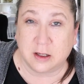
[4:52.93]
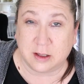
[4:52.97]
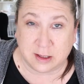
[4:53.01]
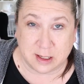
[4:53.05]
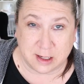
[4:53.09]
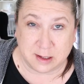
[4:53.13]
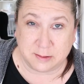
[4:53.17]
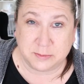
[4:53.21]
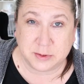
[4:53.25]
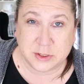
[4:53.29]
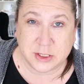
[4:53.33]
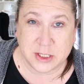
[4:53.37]

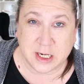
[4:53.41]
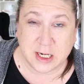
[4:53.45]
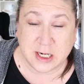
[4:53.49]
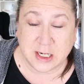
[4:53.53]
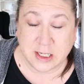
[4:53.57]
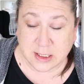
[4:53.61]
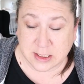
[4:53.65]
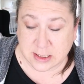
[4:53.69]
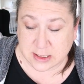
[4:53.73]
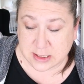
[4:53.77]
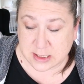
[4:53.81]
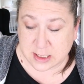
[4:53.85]

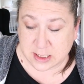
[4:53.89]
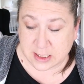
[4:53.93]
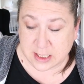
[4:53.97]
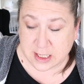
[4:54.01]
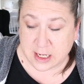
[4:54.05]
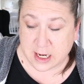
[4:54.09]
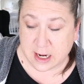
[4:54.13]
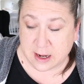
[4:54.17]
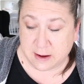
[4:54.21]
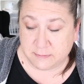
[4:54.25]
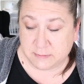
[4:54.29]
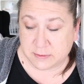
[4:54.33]
lampshades
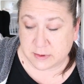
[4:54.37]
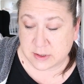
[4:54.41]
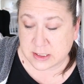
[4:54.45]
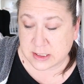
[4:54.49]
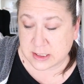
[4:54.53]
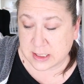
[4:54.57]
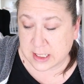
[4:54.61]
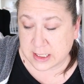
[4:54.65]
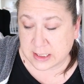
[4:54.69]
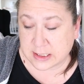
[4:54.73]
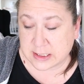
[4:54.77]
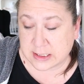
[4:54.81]
that have
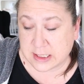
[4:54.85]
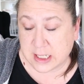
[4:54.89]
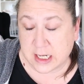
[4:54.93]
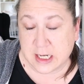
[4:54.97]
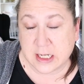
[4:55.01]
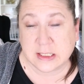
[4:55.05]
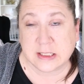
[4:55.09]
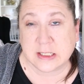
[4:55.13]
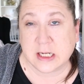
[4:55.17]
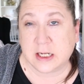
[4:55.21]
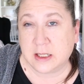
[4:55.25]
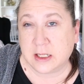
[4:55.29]
slight
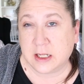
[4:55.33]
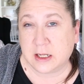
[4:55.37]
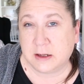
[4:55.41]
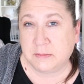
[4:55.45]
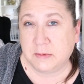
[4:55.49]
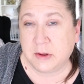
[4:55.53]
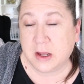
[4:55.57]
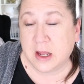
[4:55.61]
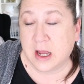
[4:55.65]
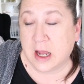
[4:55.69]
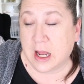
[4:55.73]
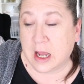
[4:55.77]
stains on
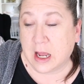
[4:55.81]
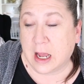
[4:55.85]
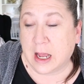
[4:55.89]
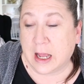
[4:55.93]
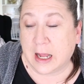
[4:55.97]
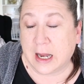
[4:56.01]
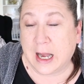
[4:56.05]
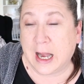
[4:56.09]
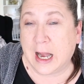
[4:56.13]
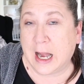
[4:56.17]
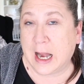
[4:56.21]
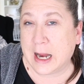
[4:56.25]
them,
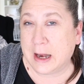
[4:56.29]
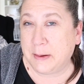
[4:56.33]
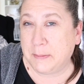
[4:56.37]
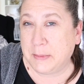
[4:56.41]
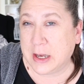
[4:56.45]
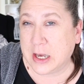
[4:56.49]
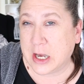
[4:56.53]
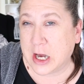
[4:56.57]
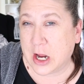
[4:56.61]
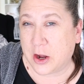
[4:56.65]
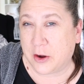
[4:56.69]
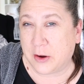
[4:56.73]
let
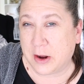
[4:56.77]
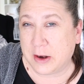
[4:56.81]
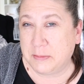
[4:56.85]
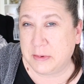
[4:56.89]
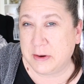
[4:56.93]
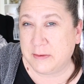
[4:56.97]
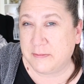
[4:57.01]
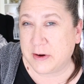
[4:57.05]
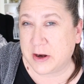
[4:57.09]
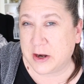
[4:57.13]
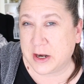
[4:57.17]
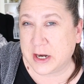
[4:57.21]
me know. I'd
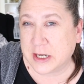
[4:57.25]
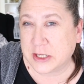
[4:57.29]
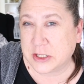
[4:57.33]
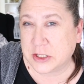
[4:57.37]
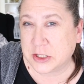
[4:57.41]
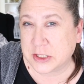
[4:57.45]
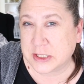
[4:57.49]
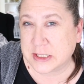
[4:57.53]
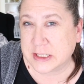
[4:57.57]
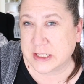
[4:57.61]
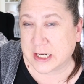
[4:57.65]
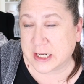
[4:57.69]
be very
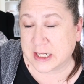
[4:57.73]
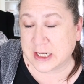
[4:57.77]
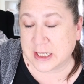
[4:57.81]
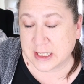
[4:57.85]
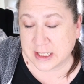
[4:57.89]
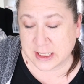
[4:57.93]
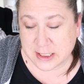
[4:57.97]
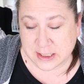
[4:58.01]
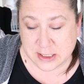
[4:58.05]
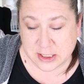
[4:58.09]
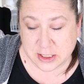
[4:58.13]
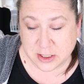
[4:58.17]

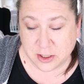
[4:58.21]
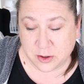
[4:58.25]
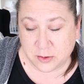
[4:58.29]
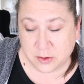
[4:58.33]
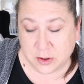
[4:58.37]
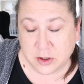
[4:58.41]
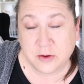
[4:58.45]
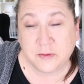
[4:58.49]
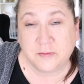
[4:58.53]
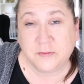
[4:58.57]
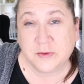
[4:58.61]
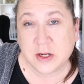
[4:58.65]
interested to know
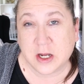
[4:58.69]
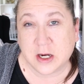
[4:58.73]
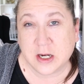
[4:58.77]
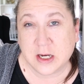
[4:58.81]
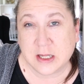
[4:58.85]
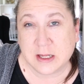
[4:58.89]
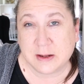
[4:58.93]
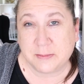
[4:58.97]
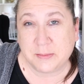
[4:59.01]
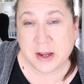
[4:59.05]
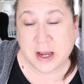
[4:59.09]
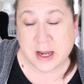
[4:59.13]
what you've done
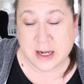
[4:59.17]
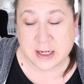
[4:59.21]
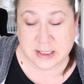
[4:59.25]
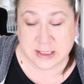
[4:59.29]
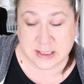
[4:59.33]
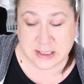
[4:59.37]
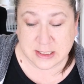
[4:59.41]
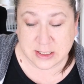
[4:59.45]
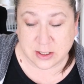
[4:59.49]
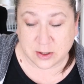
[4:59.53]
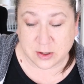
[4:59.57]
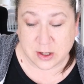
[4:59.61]
in the
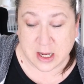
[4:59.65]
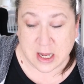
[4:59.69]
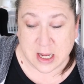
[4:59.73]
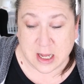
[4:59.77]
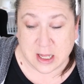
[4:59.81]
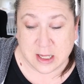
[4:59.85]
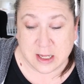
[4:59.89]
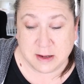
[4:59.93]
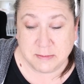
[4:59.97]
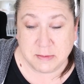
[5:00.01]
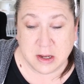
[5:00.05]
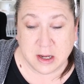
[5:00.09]
past. So
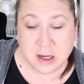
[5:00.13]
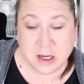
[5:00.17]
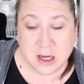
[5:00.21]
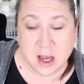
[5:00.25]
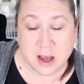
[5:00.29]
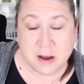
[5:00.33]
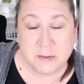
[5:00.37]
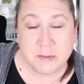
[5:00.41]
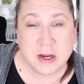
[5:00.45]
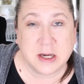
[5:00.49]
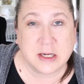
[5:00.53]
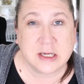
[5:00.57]
leave me a
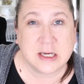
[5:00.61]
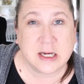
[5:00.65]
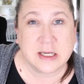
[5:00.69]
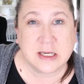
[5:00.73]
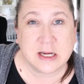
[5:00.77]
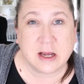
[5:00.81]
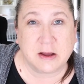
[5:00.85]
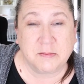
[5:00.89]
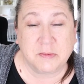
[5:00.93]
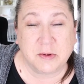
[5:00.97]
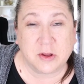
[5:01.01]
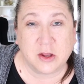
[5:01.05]
comment
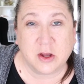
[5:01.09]
down